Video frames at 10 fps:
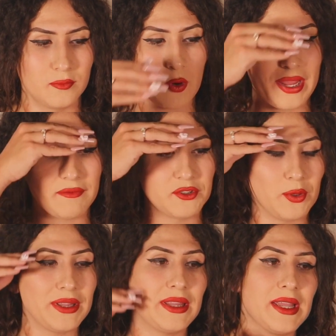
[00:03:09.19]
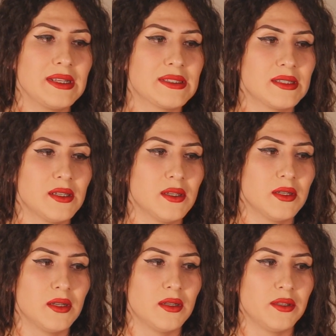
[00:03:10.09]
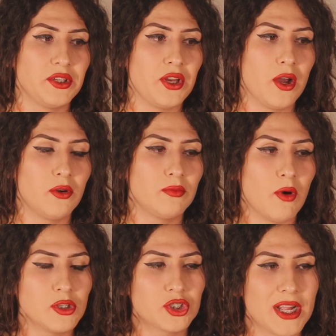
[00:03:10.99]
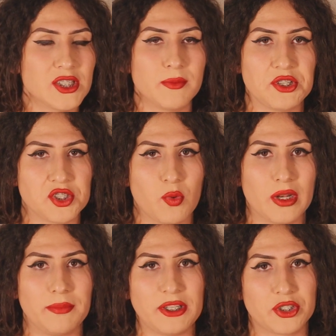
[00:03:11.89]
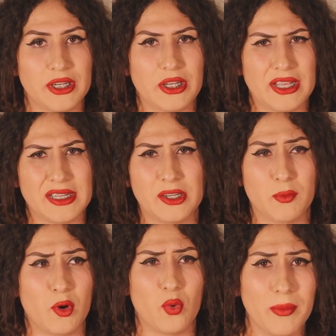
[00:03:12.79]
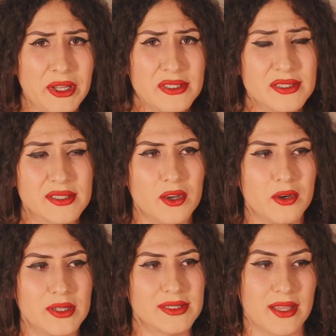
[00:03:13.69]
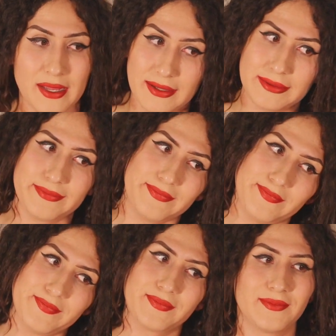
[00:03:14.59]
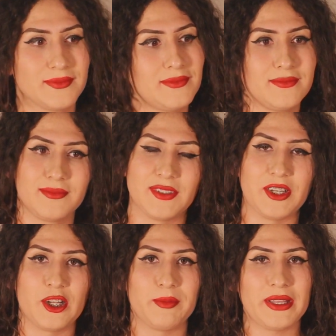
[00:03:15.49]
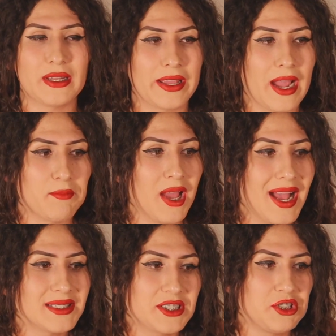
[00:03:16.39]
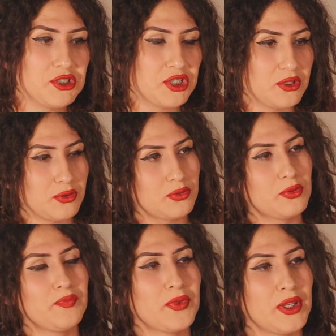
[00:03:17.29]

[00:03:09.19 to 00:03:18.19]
way of doing things, you know, most trans women just want to be treated like a normal woman. So it's like, you know what I mean? Like, I'm not asking you to